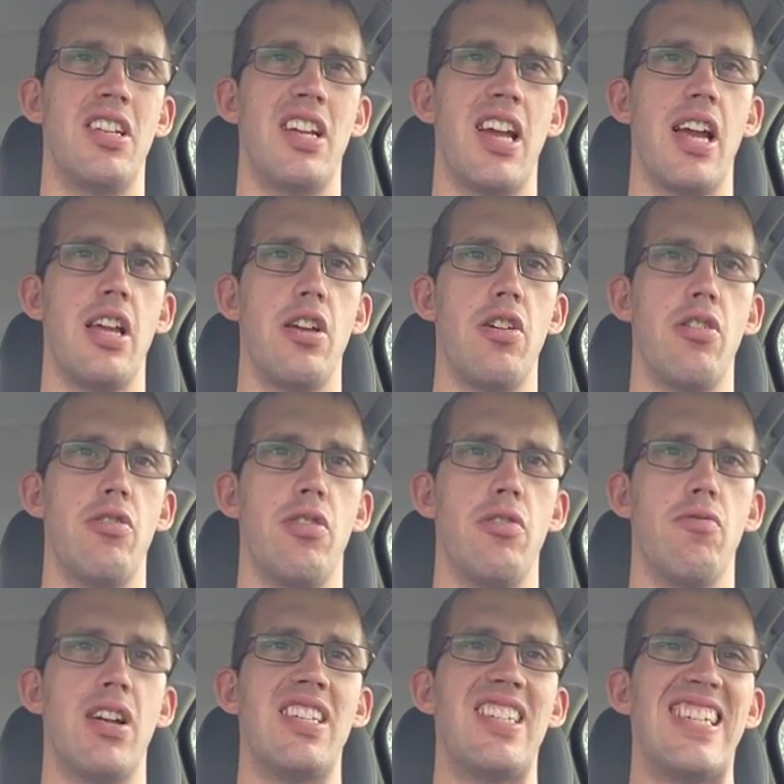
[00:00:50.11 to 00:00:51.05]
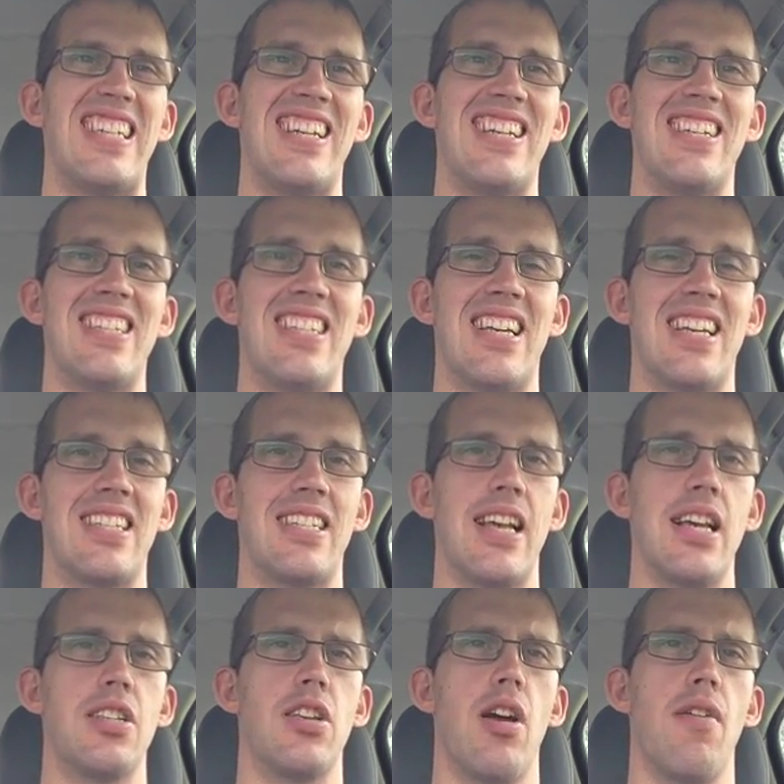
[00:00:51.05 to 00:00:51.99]
to get you to reach
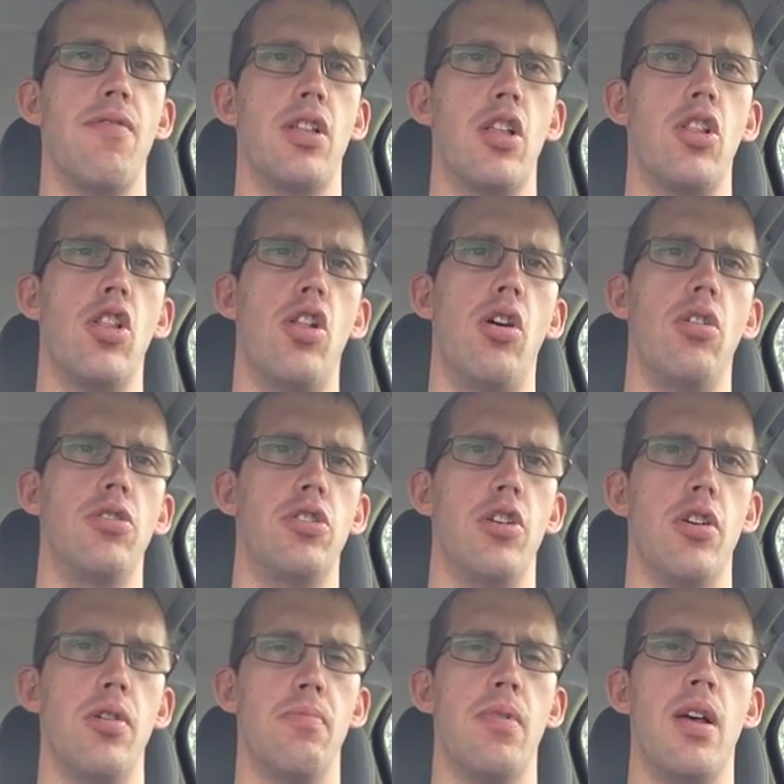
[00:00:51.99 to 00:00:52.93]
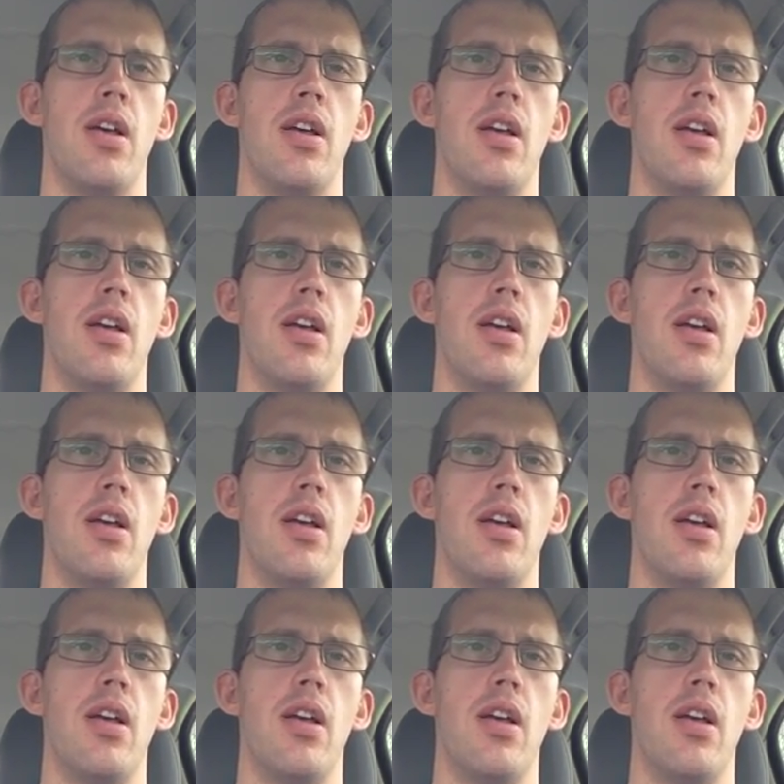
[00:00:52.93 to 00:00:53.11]
success over the long term.